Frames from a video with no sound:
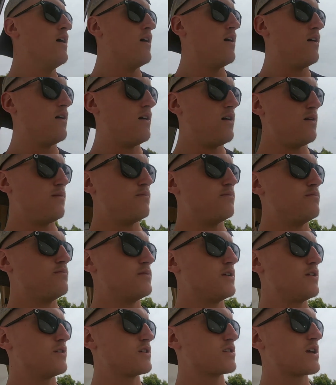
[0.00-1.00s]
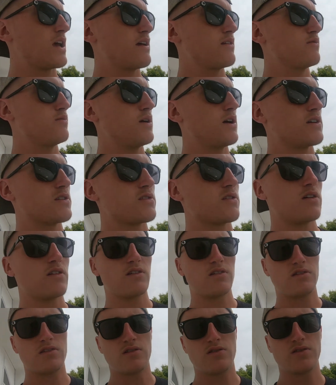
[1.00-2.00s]
you know, it just came to me. I saw
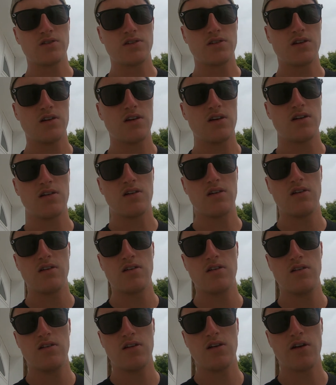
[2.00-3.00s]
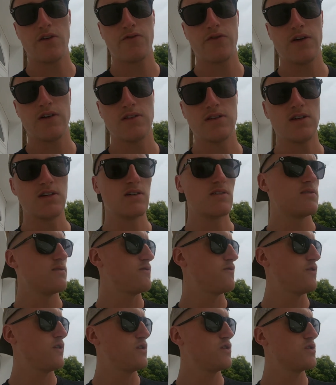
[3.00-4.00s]
that there was you know, I found the
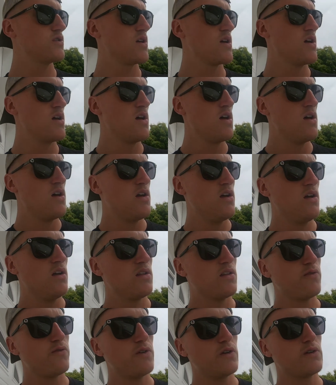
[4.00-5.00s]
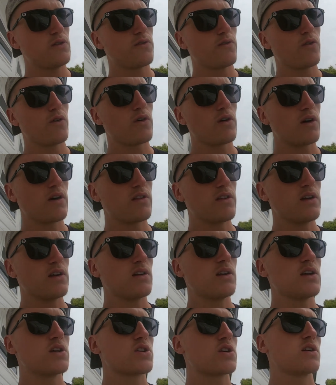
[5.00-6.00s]
fuse for the
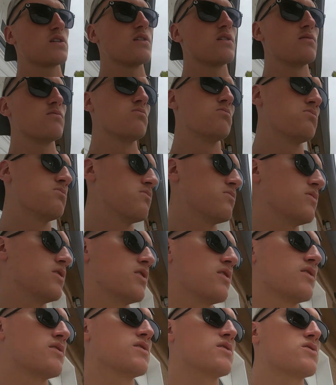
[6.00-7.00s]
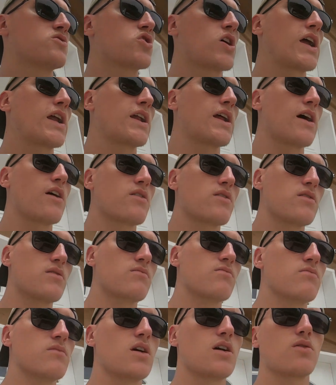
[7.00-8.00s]
ignition, and you know, just tried it out, and
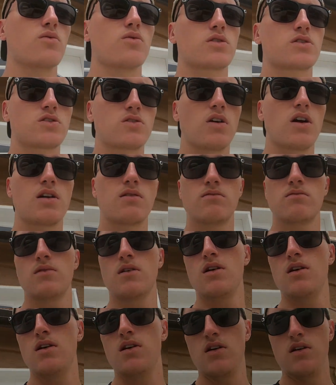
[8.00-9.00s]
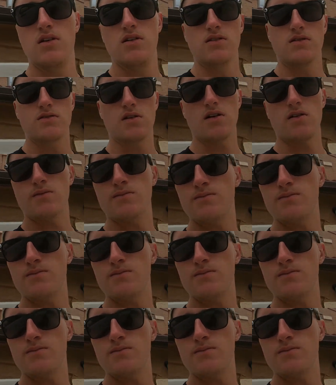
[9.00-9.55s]
yeah, it works great. So